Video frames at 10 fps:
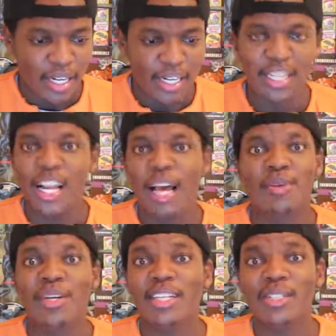They clapped
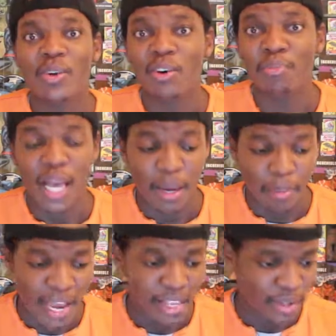when they saw Black
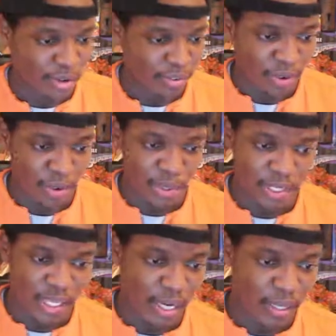Panther, of course.